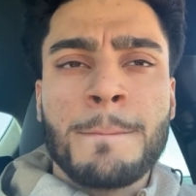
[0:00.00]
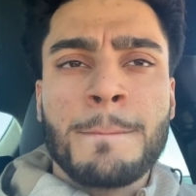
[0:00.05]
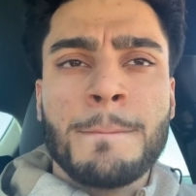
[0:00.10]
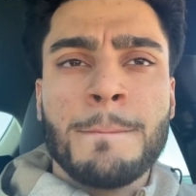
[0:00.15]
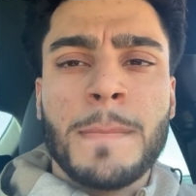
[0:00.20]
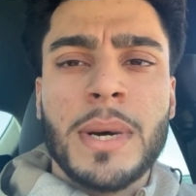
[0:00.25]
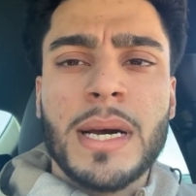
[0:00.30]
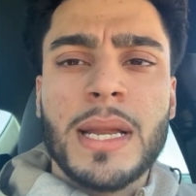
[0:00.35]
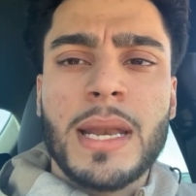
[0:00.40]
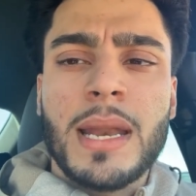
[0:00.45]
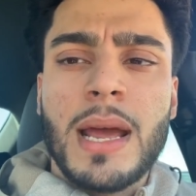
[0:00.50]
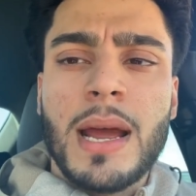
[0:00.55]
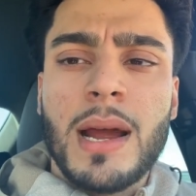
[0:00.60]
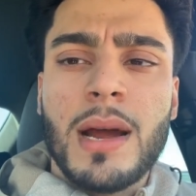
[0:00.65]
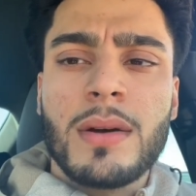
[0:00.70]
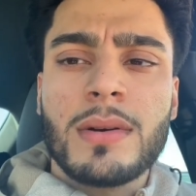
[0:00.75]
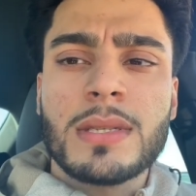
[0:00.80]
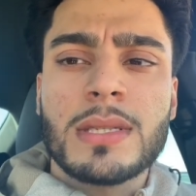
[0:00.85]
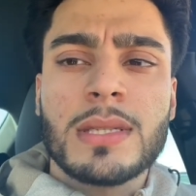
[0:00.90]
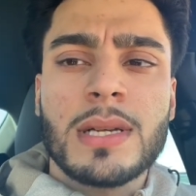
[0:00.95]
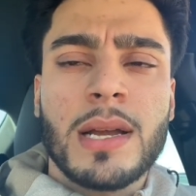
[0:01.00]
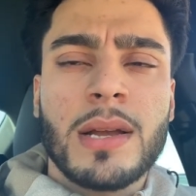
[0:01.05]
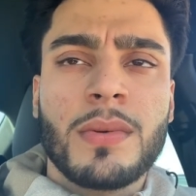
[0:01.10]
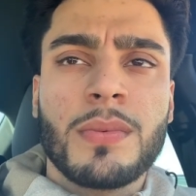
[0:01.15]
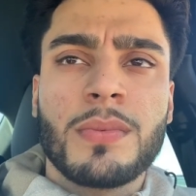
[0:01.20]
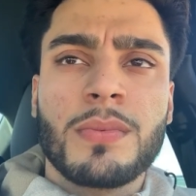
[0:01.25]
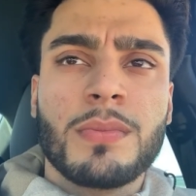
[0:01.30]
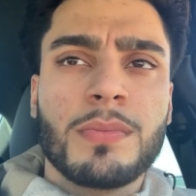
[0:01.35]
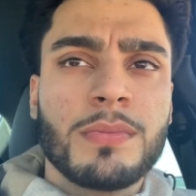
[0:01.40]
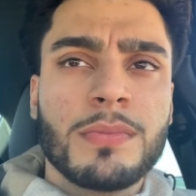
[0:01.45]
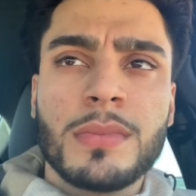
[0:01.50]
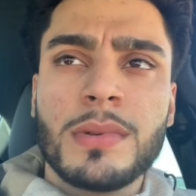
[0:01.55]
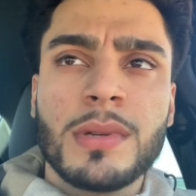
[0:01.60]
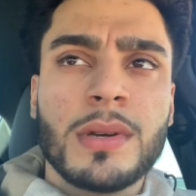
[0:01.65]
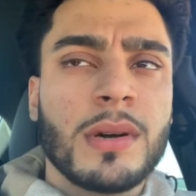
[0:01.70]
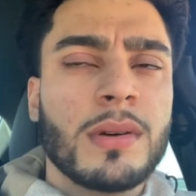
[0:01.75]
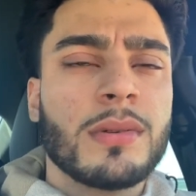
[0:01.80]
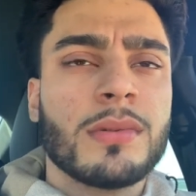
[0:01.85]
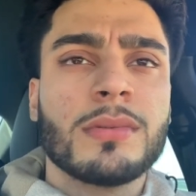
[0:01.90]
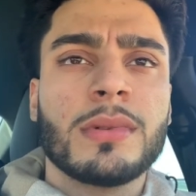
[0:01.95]
But now it's like,
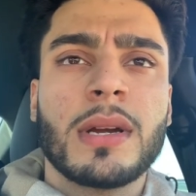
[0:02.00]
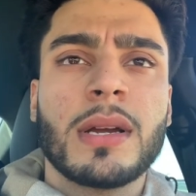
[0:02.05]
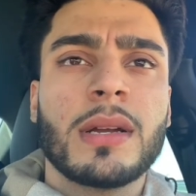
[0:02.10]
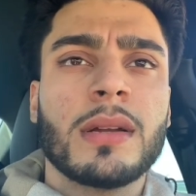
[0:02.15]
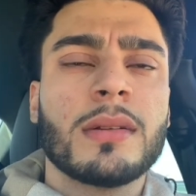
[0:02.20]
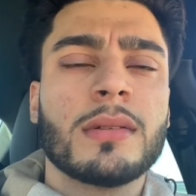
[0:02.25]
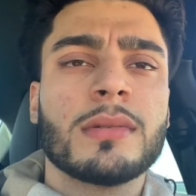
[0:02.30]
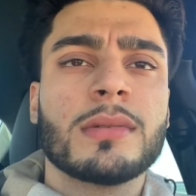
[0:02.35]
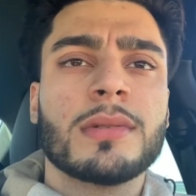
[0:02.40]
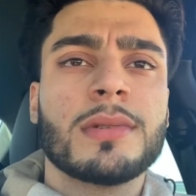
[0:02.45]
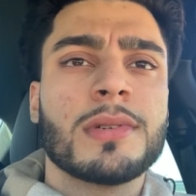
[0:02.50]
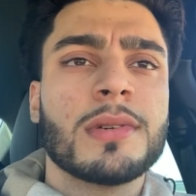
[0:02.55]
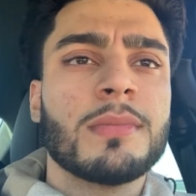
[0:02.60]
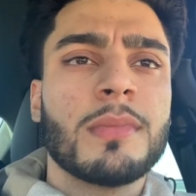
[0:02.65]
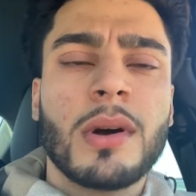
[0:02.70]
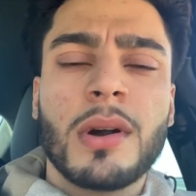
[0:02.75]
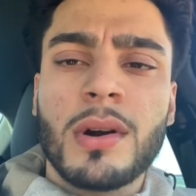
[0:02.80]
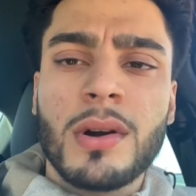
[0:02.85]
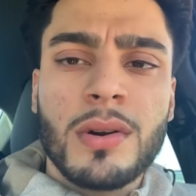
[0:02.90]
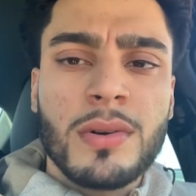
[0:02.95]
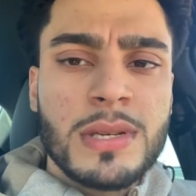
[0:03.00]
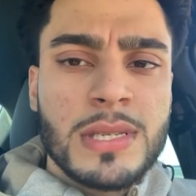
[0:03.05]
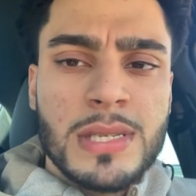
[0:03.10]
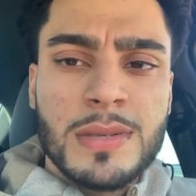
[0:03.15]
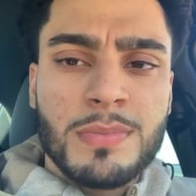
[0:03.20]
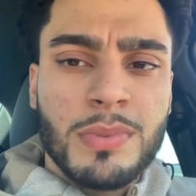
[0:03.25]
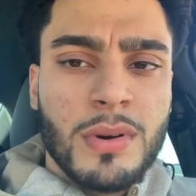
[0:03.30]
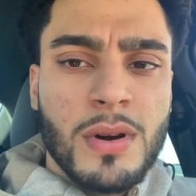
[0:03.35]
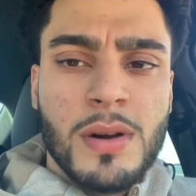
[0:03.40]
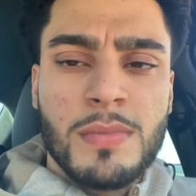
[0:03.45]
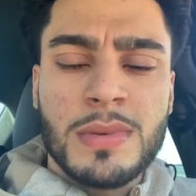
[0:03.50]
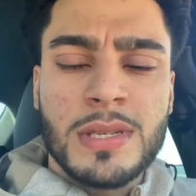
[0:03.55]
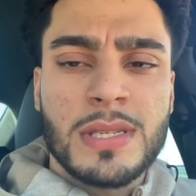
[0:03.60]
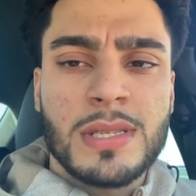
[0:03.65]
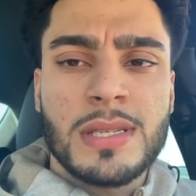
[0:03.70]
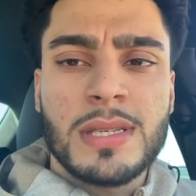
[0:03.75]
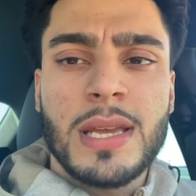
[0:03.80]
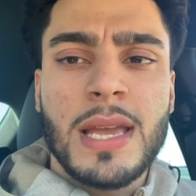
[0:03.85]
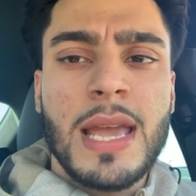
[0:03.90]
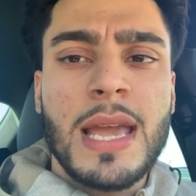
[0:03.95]
tomorrow isn't promised
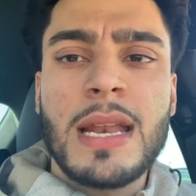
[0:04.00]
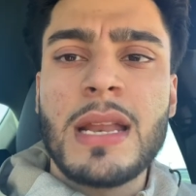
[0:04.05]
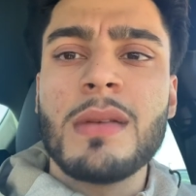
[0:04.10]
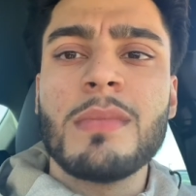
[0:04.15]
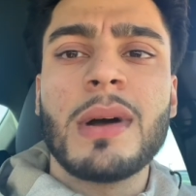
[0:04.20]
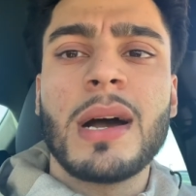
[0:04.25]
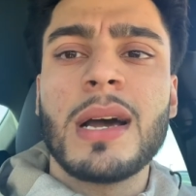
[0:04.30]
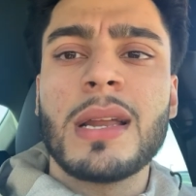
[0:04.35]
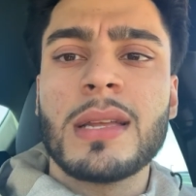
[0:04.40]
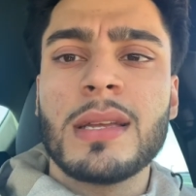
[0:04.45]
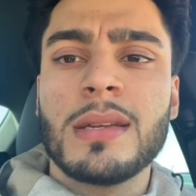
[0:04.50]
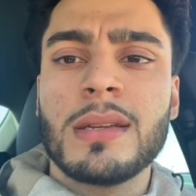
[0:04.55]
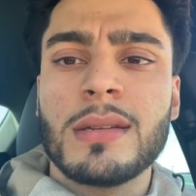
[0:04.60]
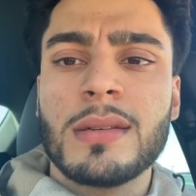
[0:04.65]
to anybody.